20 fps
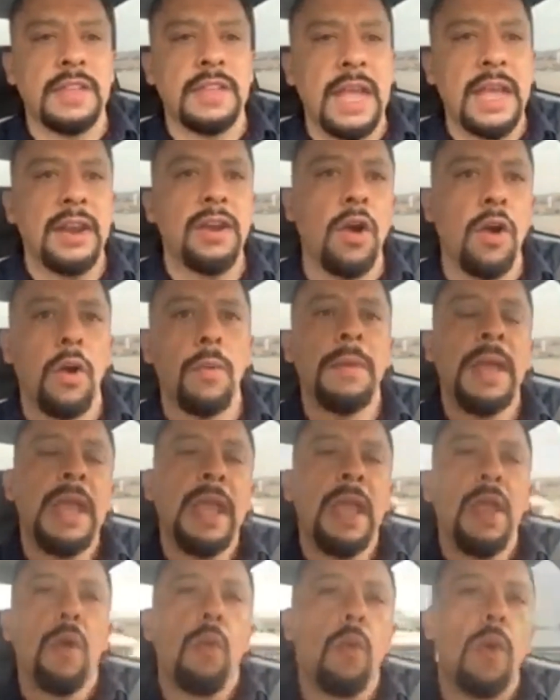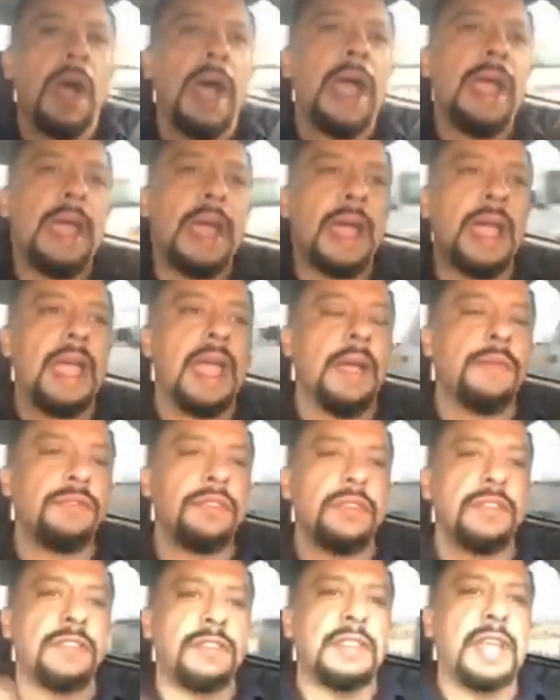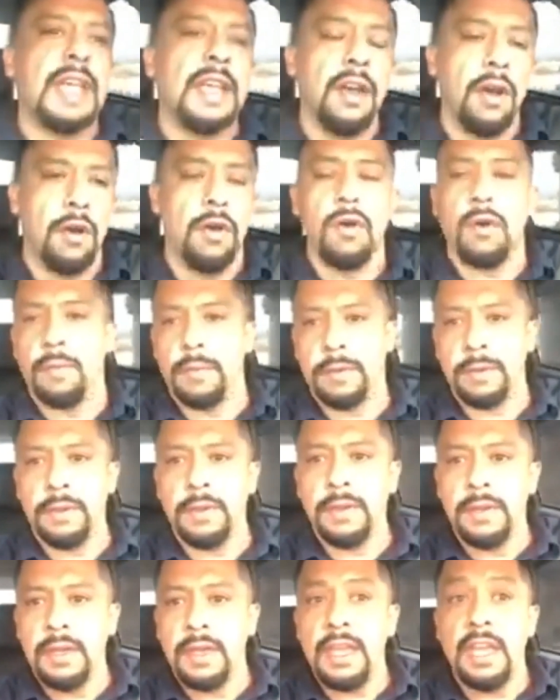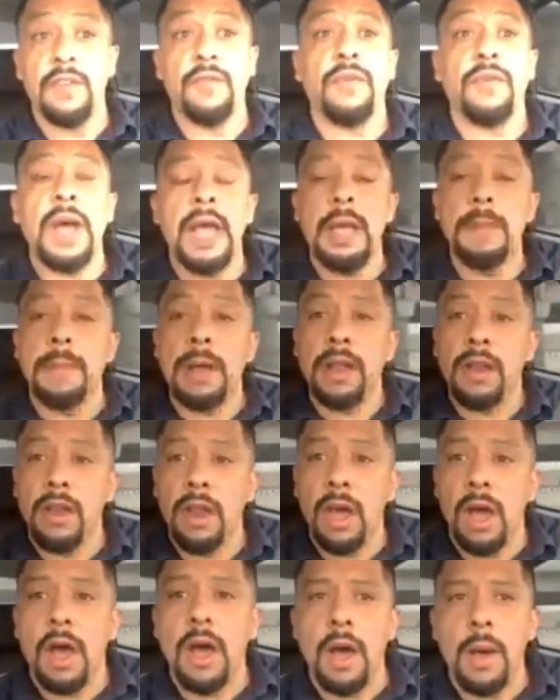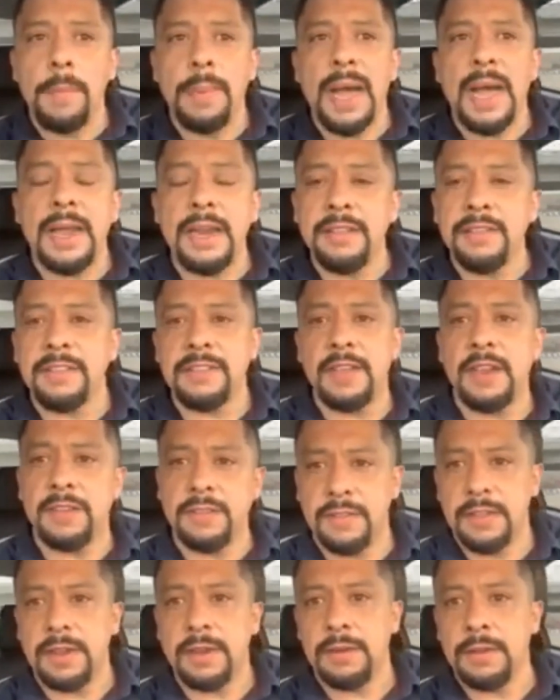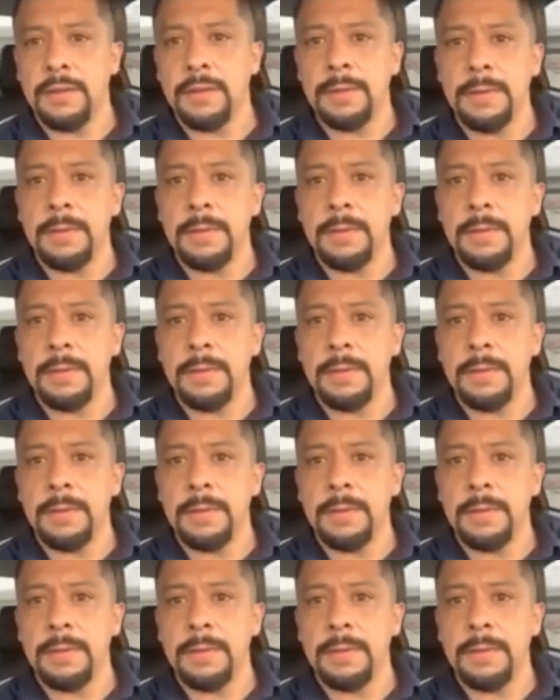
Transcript: Of staying home. Why I have to stay home if I am a law-abiding citizen?